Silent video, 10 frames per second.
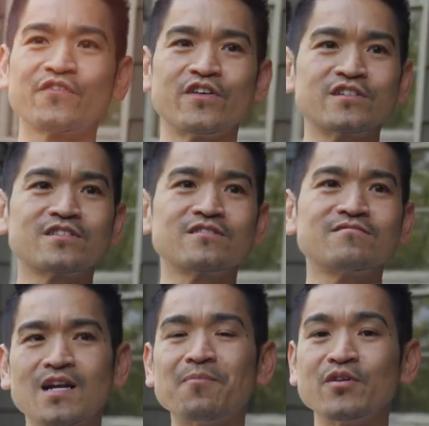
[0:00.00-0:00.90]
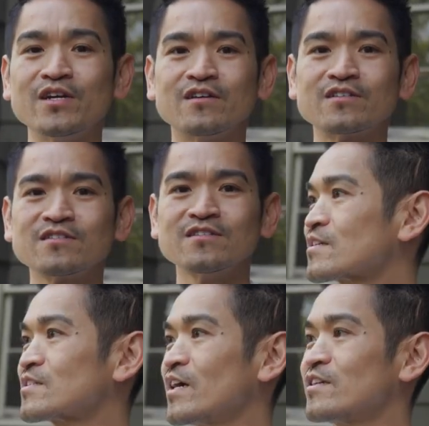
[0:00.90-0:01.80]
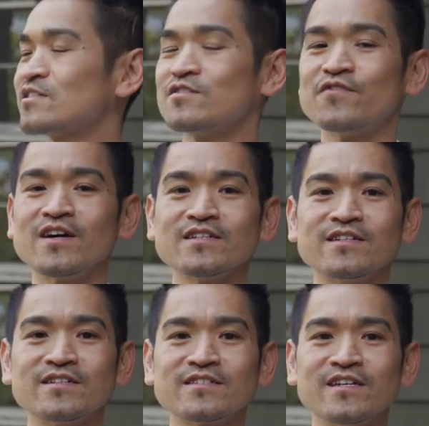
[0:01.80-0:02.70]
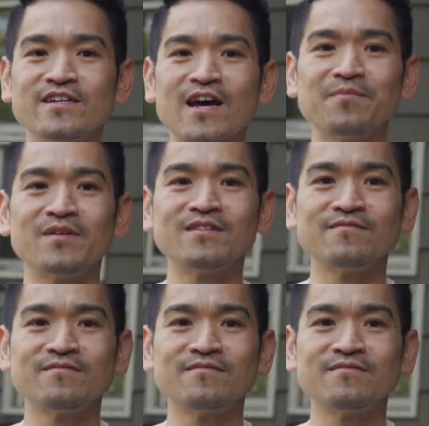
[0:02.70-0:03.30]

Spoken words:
the first couple of years. Excited to finally see it happening.